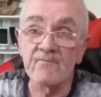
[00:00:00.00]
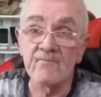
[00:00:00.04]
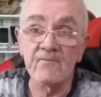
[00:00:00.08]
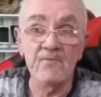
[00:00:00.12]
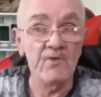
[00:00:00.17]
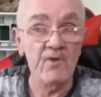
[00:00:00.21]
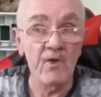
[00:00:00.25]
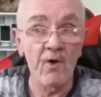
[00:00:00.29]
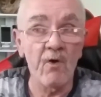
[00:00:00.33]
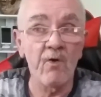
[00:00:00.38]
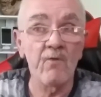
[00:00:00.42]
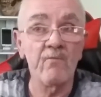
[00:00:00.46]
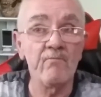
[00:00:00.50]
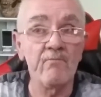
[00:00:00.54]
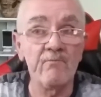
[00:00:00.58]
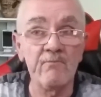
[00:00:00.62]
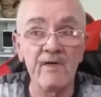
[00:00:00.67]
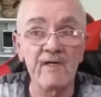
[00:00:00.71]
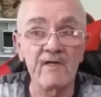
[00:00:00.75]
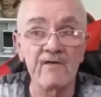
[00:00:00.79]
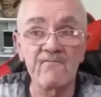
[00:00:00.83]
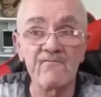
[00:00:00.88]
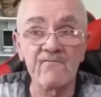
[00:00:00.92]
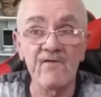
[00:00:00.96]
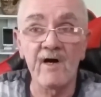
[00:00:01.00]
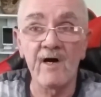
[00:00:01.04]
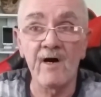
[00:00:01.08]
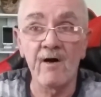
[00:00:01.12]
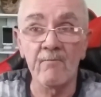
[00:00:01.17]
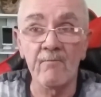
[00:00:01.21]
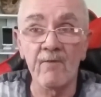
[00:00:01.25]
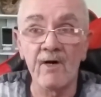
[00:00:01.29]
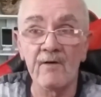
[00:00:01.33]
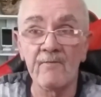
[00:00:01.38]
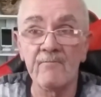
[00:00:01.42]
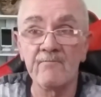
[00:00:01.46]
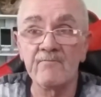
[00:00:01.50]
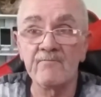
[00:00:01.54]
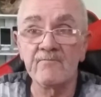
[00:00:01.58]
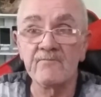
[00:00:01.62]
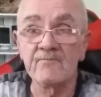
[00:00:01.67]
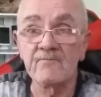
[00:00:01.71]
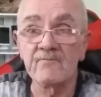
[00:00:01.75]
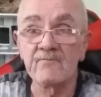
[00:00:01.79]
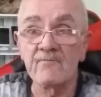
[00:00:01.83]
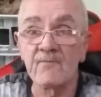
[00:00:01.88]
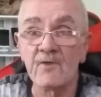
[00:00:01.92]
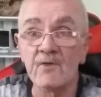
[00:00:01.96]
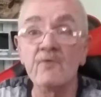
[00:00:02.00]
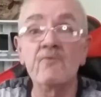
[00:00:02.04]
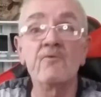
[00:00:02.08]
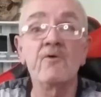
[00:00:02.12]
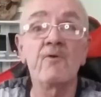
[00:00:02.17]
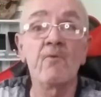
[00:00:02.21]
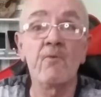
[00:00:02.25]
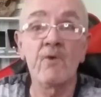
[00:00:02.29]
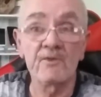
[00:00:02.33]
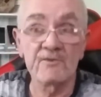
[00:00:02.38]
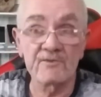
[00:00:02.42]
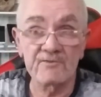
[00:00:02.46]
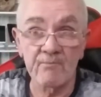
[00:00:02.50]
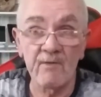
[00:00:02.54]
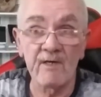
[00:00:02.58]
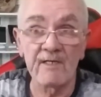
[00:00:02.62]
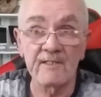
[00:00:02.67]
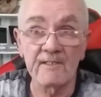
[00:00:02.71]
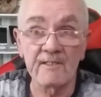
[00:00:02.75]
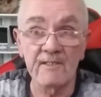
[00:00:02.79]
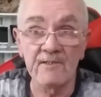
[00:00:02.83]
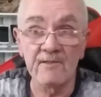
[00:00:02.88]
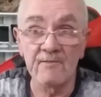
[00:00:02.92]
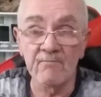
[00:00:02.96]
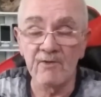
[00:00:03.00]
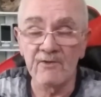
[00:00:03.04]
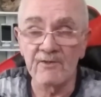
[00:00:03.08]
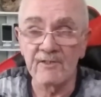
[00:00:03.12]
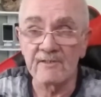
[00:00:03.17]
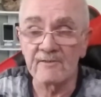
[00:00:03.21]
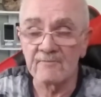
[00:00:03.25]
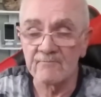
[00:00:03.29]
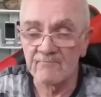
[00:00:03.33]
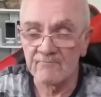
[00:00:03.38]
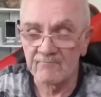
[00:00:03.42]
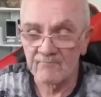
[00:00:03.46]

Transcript: not Big Pharma. Who were the ones making the money?